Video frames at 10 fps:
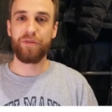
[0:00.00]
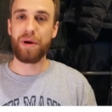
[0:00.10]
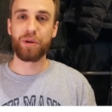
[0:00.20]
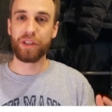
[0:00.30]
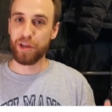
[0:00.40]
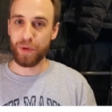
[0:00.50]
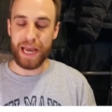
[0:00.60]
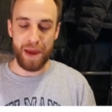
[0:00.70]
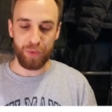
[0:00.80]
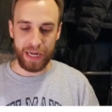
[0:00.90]
if I'm a little bit
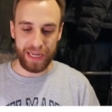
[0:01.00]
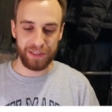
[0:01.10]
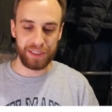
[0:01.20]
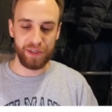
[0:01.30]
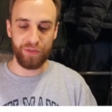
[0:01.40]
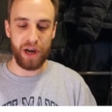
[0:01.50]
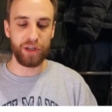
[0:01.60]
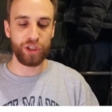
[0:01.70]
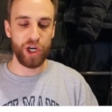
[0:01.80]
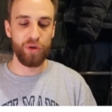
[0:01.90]
apprehensive
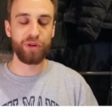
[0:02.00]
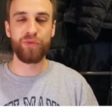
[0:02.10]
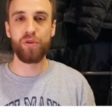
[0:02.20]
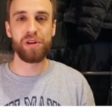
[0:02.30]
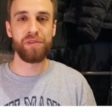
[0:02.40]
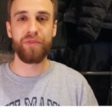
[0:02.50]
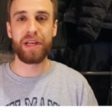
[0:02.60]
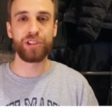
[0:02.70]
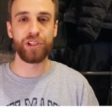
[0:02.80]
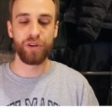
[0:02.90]
on going for an
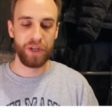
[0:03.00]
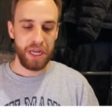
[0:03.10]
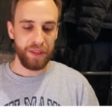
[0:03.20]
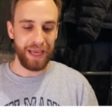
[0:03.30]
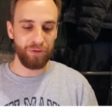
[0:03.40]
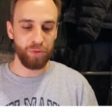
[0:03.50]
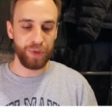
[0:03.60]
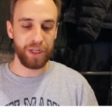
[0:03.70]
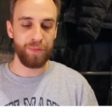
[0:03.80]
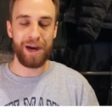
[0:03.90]
adventure that will
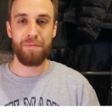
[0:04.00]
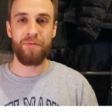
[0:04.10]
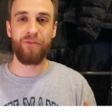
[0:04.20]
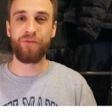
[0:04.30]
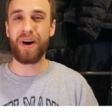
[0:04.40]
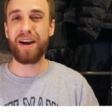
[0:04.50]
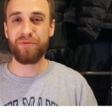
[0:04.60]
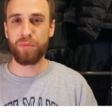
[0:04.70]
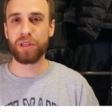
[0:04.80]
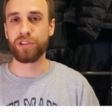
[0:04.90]
be about
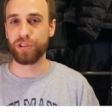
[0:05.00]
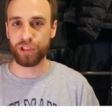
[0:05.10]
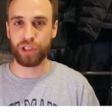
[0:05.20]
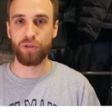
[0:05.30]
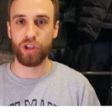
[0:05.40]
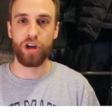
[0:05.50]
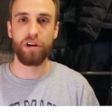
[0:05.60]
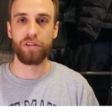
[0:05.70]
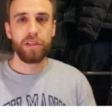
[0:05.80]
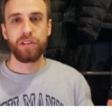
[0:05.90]
five months or so long.